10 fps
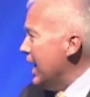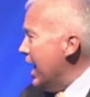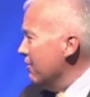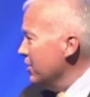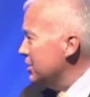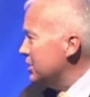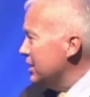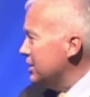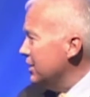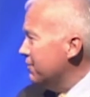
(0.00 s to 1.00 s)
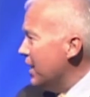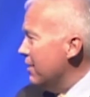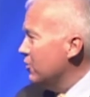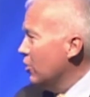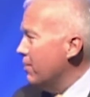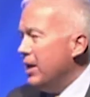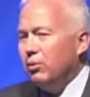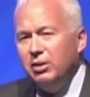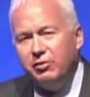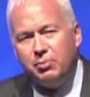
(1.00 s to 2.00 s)
average 65 year old male
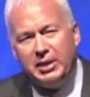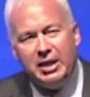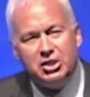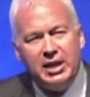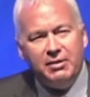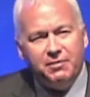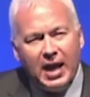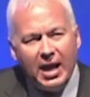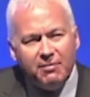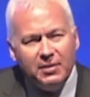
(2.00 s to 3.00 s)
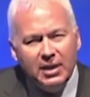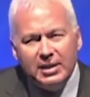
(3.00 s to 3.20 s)
will live to be age 85.